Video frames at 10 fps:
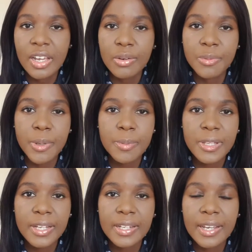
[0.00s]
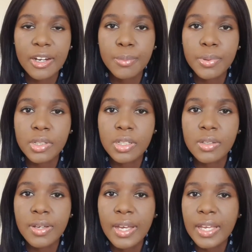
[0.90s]
with people that can help
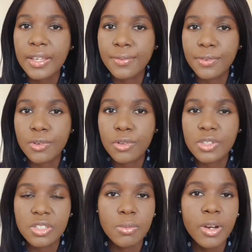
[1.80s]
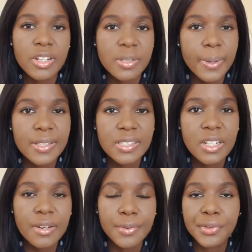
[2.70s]
you if you're sort of worried about
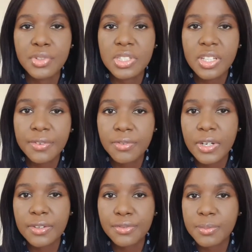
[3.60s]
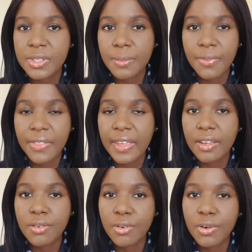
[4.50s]
stuff or if you're suffering from
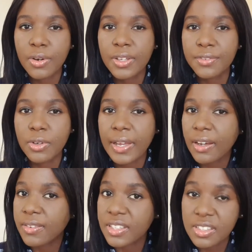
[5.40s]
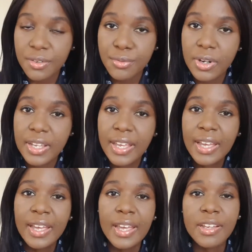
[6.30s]
something or if your health is suffering
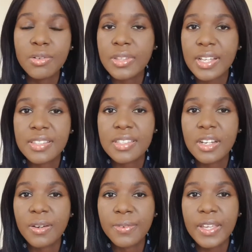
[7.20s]
and all that stuff.